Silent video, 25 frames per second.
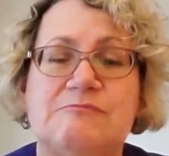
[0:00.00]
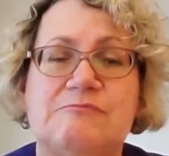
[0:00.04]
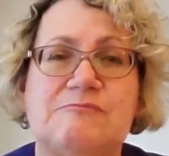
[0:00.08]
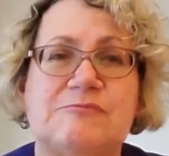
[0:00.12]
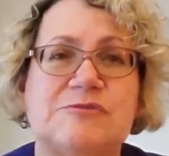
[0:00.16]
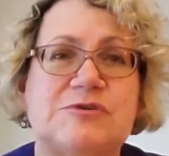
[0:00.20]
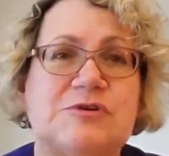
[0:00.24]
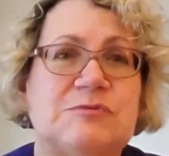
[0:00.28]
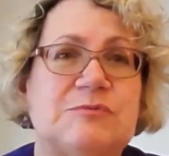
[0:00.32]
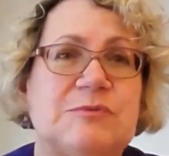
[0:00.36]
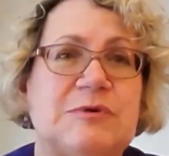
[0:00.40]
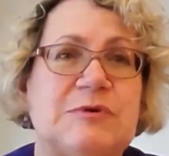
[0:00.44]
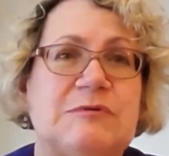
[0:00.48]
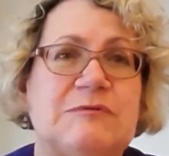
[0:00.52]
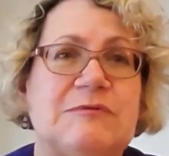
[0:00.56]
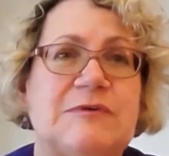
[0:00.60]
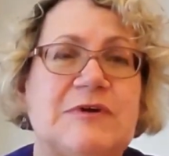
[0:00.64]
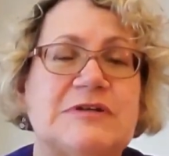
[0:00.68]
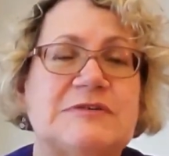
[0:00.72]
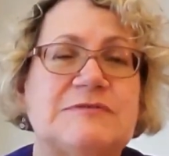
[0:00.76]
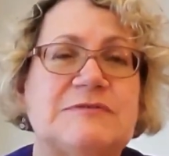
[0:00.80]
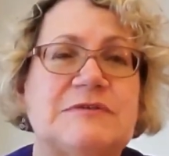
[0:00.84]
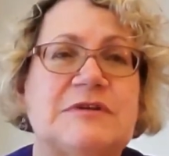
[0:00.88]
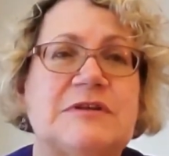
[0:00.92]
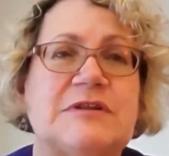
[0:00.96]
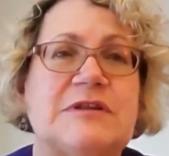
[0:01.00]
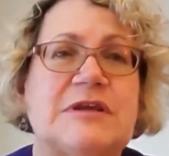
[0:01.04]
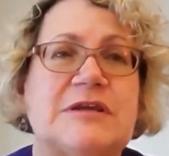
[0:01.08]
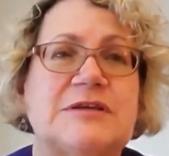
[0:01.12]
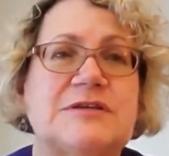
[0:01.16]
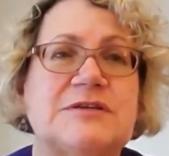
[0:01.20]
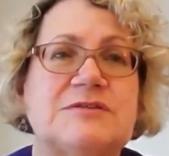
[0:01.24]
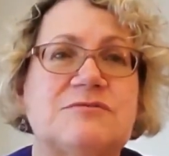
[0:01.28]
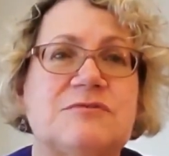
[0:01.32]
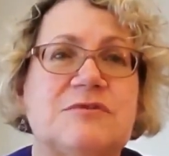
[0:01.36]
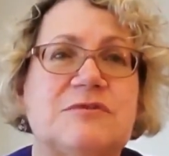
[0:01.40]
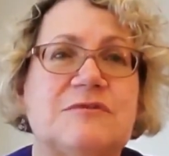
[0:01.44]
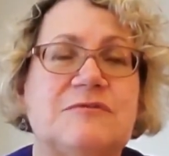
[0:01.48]
she'll be with us for the
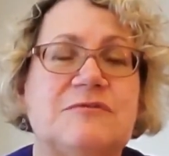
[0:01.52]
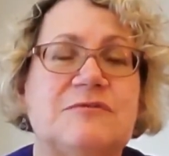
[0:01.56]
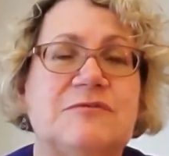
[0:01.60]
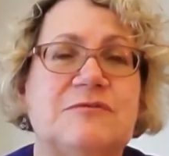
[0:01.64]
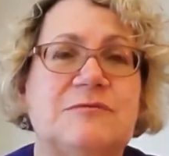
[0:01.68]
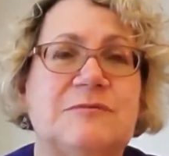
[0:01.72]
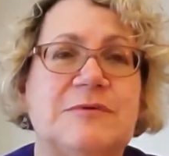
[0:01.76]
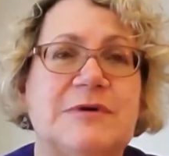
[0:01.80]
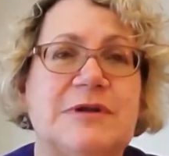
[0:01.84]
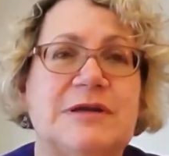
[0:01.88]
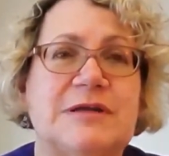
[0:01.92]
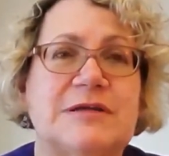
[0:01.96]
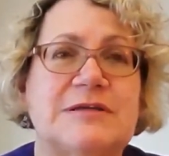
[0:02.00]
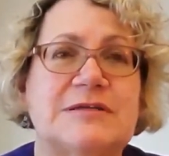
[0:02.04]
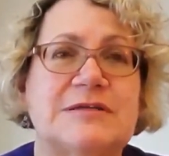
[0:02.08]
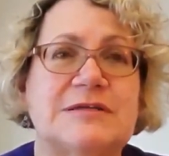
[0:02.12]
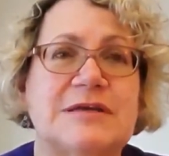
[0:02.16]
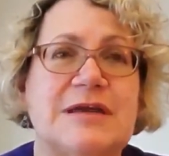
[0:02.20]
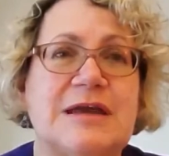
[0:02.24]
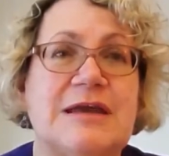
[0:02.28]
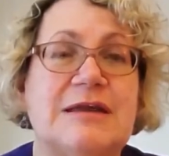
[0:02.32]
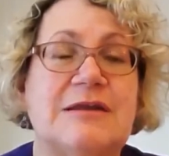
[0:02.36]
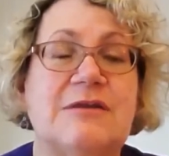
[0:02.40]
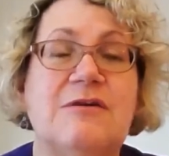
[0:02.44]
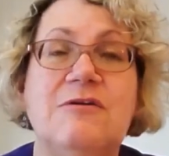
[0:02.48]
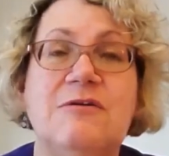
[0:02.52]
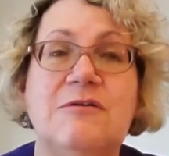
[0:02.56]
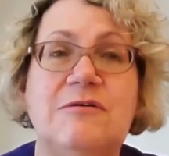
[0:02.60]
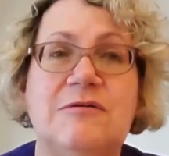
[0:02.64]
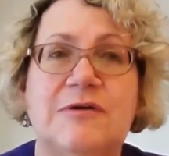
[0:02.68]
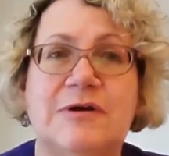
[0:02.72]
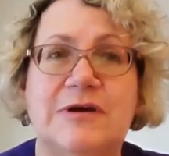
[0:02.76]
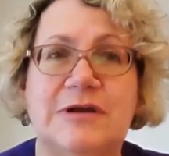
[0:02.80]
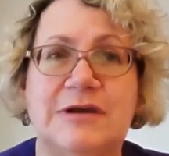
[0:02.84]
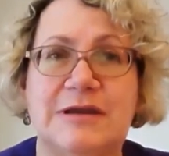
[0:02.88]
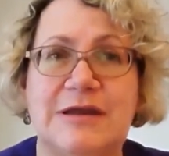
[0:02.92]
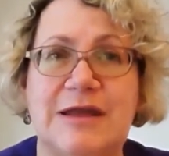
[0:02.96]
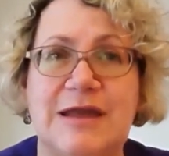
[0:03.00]
next 3 or 4 weeks. And
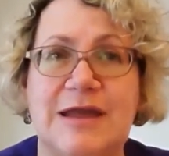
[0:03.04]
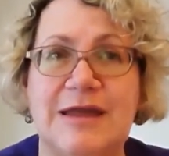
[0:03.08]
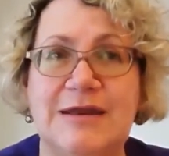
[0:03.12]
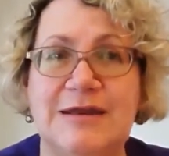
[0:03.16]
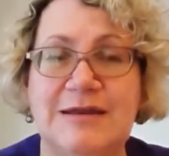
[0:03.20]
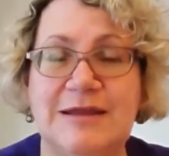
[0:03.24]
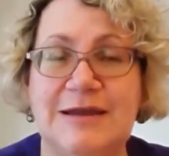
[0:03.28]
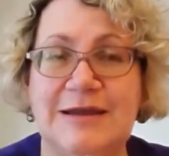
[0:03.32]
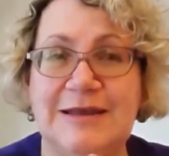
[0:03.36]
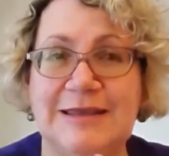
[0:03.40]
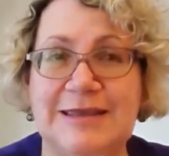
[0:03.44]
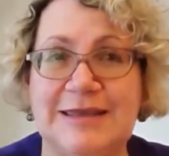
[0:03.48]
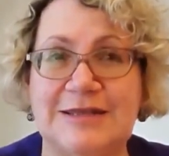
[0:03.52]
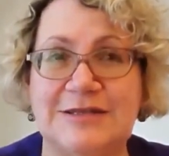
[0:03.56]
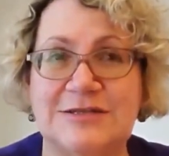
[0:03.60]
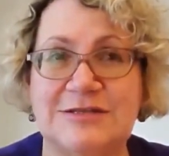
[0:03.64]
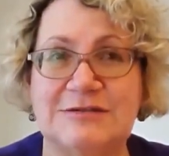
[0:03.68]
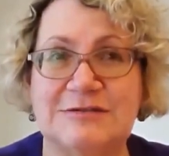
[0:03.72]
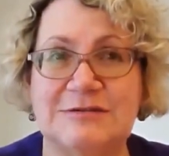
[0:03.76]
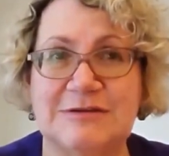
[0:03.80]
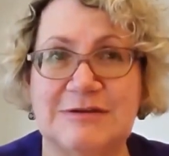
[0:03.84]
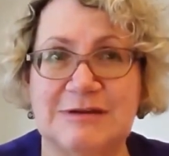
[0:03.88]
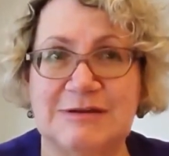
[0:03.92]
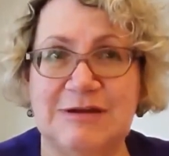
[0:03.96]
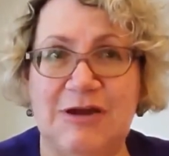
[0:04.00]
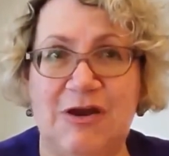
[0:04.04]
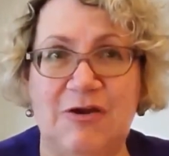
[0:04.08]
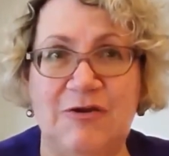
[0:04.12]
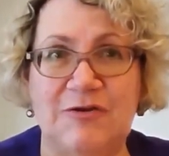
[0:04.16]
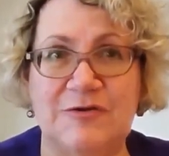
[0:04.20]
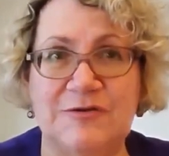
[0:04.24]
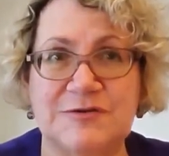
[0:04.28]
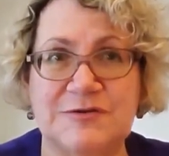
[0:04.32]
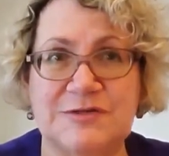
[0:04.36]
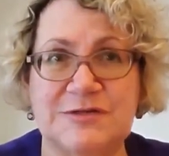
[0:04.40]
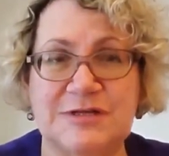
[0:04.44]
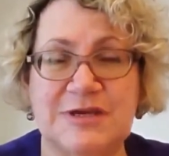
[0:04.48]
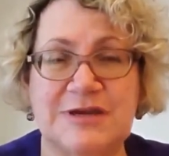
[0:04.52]
I get to
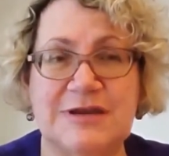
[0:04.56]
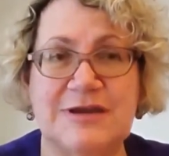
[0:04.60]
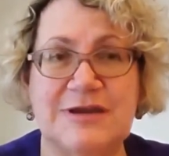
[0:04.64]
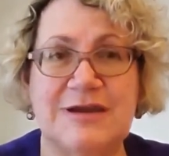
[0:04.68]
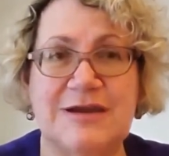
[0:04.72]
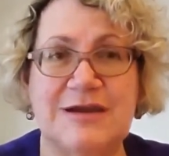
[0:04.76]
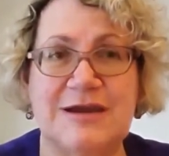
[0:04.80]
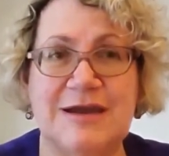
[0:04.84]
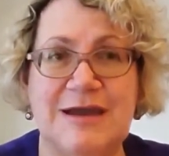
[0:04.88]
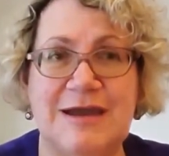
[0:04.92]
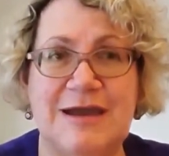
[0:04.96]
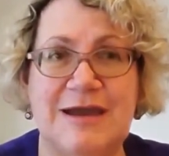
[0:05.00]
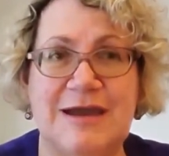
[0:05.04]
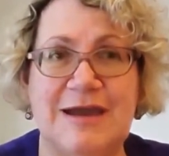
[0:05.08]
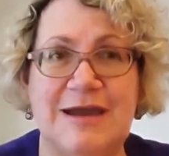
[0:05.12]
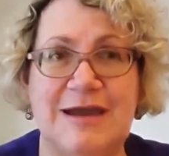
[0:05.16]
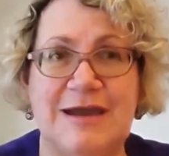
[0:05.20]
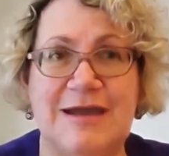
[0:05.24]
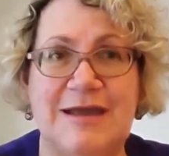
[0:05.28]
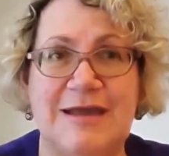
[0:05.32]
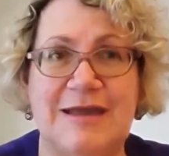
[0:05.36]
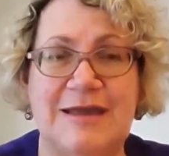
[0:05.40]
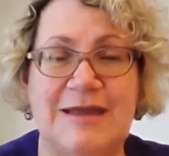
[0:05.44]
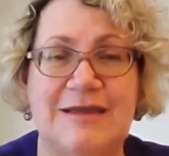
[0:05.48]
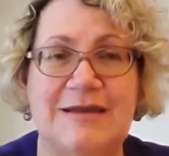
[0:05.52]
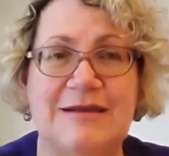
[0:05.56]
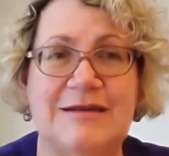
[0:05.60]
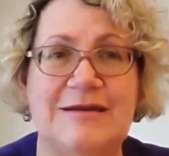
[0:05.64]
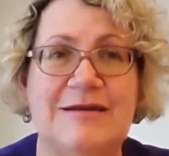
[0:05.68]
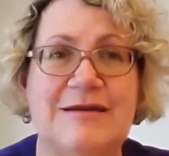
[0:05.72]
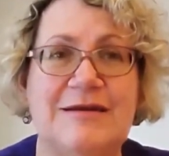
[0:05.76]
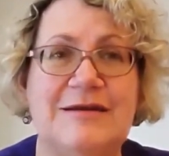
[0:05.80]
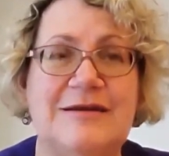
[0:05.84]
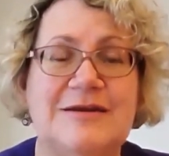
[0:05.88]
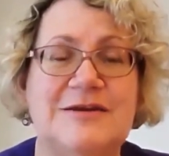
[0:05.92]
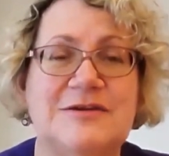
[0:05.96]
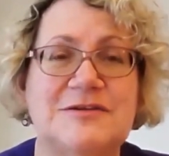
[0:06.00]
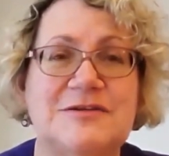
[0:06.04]
host a
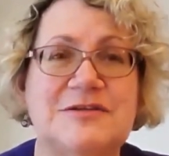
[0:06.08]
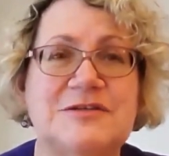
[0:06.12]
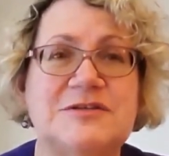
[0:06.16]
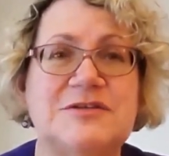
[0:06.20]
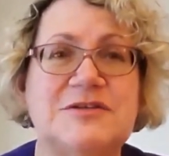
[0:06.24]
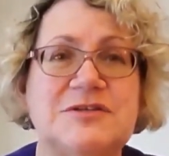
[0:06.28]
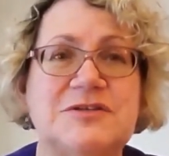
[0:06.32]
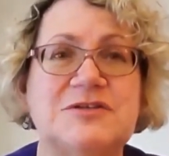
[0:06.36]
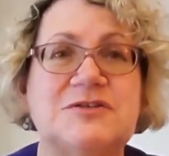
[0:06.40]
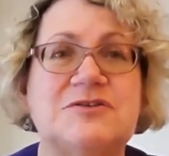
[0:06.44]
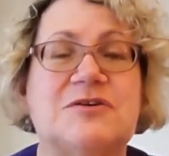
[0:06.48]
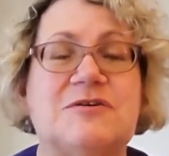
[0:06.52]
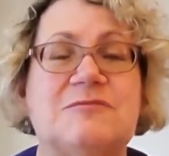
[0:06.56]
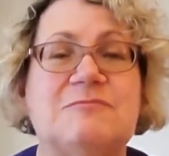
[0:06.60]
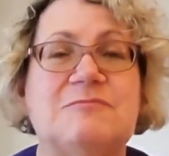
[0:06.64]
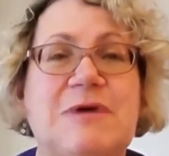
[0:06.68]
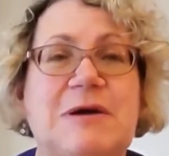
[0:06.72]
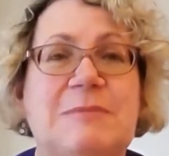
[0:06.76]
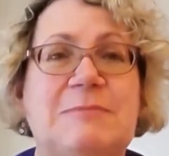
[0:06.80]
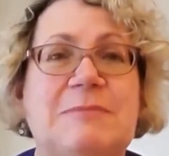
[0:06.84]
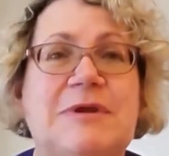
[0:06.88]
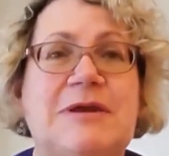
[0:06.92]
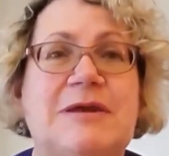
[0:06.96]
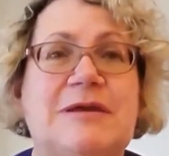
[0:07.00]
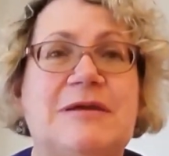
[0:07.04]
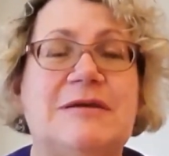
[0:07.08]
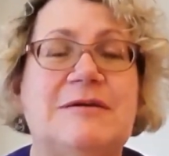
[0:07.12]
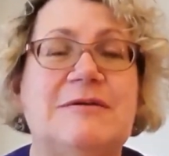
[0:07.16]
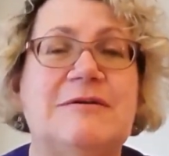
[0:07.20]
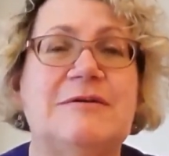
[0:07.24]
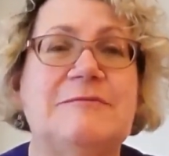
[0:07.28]
sister's dog puppy.